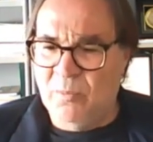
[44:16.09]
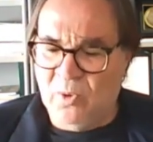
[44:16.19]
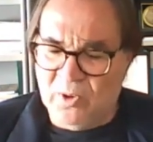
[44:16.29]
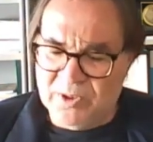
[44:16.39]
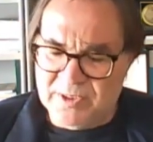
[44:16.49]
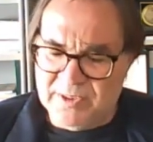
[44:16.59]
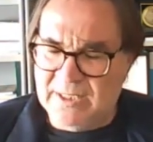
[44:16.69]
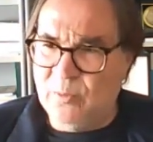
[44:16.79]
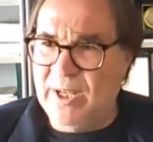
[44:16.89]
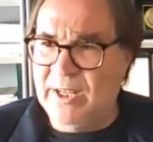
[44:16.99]
boards
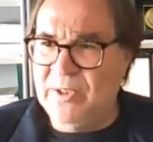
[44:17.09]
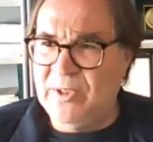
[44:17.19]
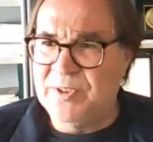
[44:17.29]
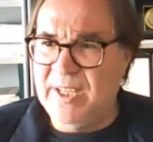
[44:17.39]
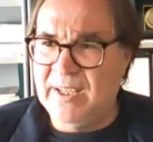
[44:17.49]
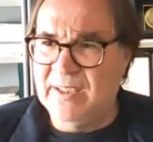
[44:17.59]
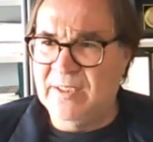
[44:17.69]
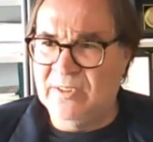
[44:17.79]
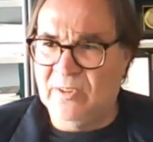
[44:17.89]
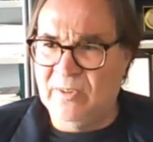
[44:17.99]
that we are using,
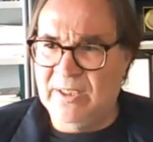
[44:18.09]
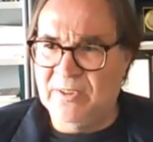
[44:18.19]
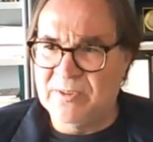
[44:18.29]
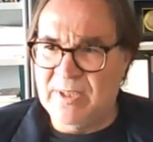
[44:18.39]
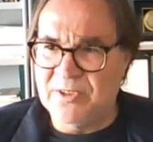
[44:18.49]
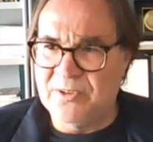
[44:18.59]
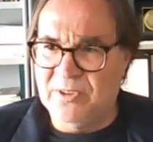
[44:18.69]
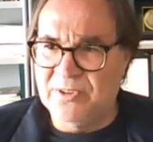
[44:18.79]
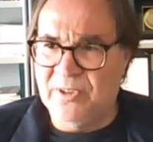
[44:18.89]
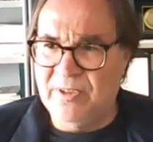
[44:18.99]
not only in construction,
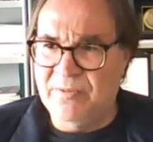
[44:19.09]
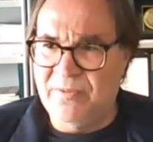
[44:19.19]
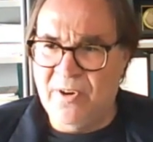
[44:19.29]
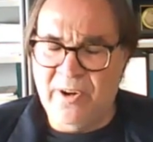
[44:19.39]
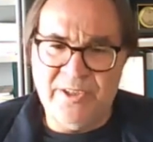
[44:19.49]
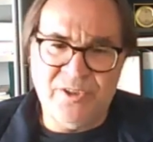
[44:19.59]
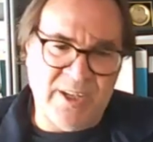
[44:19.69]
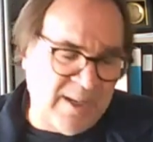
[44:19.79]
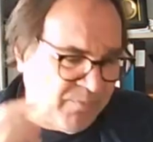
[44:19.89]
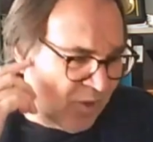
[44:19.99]
also in
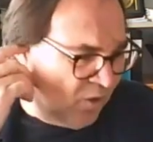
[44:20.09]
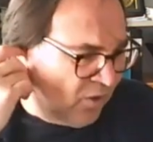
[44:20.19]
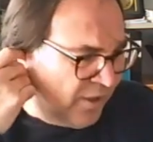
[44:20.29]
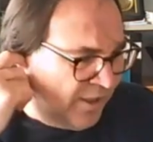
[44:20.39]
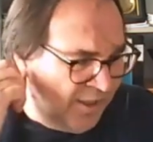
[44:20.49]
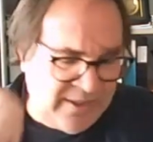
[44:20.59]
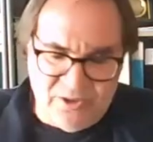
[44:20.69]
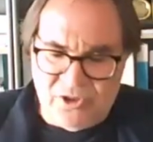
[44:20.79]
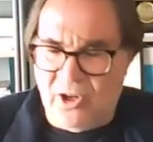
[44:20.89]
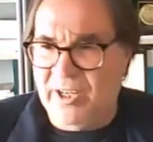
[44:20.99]
furniture or
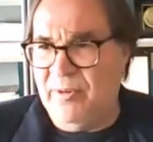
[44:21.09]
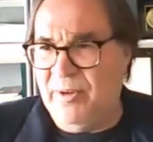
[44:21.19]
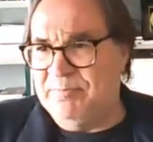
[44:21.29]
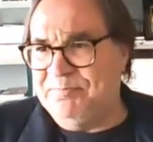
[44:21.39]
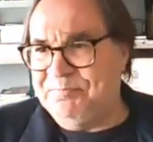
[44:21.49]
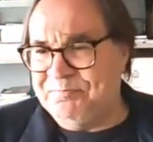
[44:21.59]
in joinery.